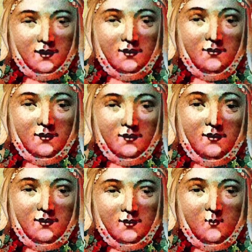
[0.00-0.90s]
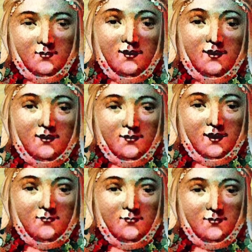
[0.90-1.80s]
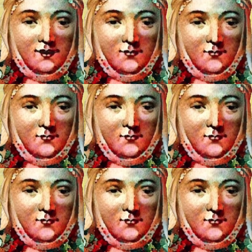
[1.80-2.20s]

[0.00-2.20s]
I was also caught up in this.